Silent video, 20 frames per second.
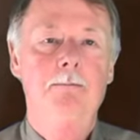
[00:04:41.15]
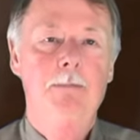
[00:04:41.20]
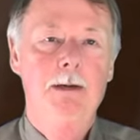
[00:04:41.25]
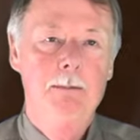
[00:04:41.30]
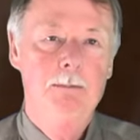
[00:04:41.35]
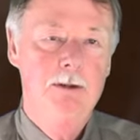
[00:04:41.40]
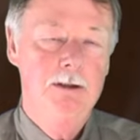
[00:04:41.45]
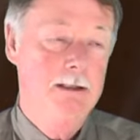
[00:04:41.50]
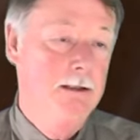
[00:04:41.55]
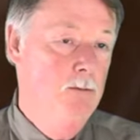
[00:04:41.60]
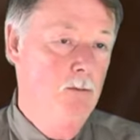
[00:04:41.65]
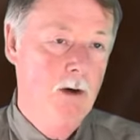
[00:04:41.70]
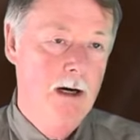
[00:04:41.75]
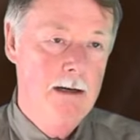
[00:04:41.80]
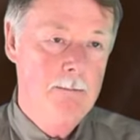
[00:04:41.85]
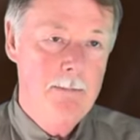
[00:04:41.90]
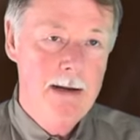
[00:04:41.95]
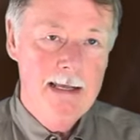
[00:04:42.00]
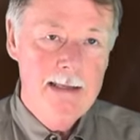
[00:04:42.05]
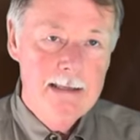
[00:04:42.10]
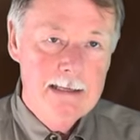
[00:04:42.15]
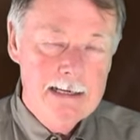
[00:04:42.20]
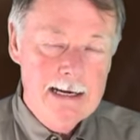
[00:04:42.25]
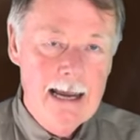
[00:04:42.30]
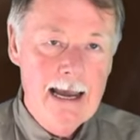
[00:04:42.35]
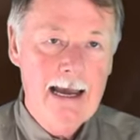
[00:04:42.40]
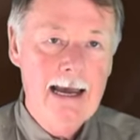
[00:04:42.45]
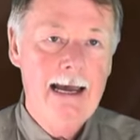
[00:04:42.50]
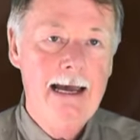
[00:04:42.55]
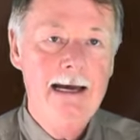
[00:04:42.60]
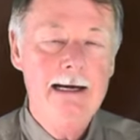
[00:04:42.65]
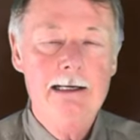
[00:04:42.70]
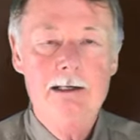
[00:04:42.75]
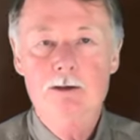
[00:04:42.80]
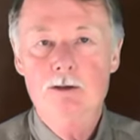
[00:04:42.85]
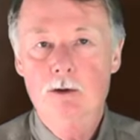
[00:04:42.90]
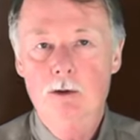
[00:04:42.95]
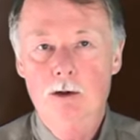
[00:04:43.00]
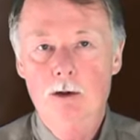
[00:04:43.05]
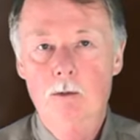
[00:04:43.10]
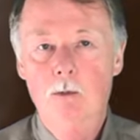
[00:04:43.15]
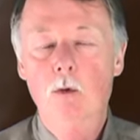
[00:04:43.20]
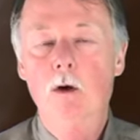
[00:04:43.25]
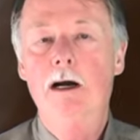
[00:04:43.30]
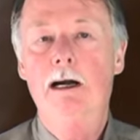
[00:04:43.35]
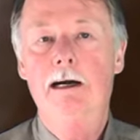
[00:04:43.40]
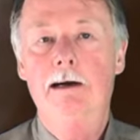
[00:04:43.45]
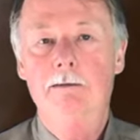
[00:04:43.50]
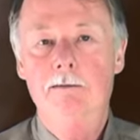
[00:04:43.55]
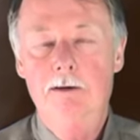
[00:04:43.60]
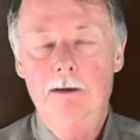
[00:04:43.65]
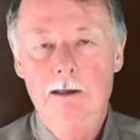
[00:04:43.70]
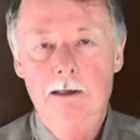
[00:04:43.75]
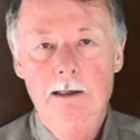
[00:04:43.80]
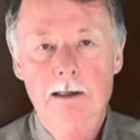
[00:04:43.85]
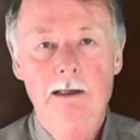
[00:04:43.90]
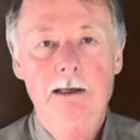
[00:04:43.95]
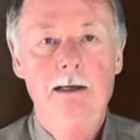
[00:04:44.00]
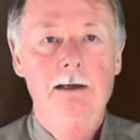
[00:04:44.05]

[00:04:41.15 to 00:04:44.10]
people didn't want to pay the tax or whatever.